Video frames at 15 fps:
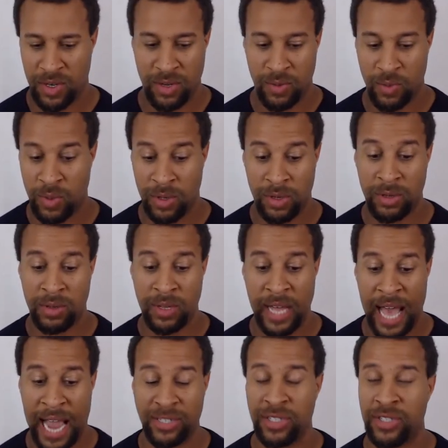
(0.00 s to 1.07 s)
will
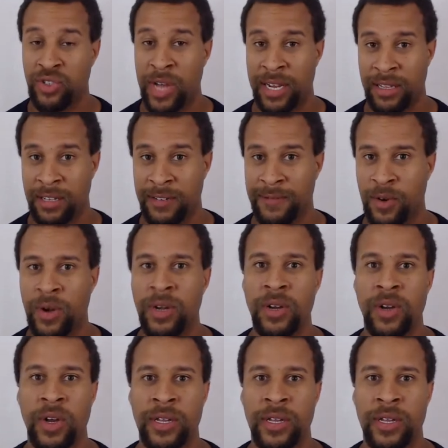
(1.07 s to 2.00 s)
actually try to look for